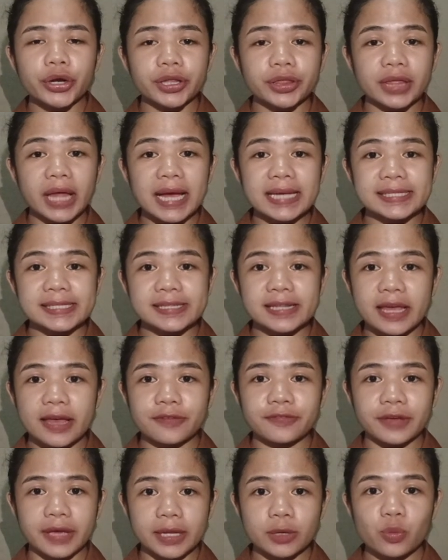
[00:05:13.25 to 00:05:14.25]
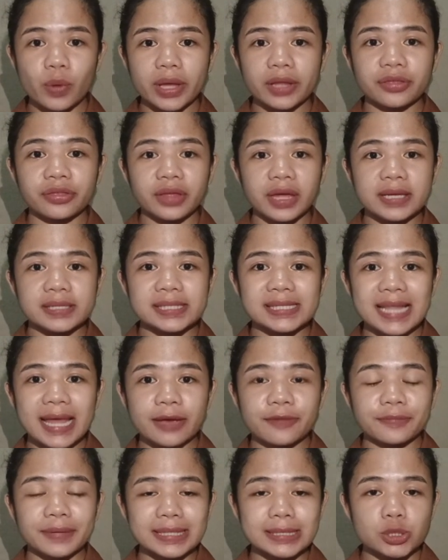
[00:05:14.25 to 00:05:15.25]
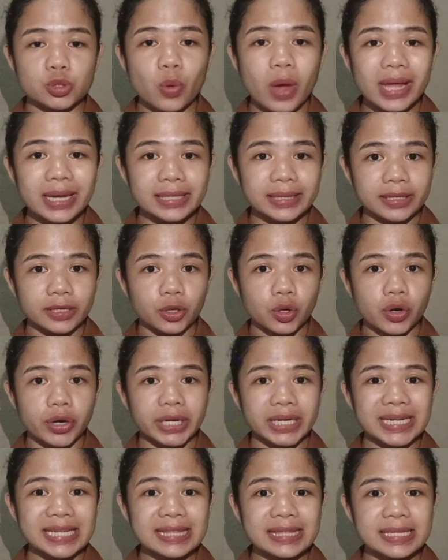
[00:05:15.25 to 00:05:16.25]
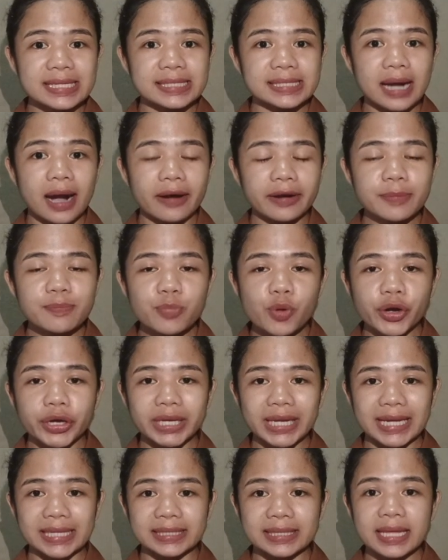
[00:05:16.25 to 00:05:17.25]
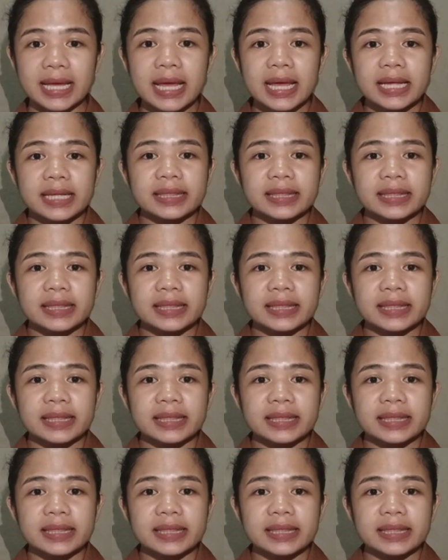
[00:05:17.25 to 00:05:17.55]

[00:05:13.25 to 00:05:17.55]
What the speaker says: or task given where things like punctuality or neatness are important,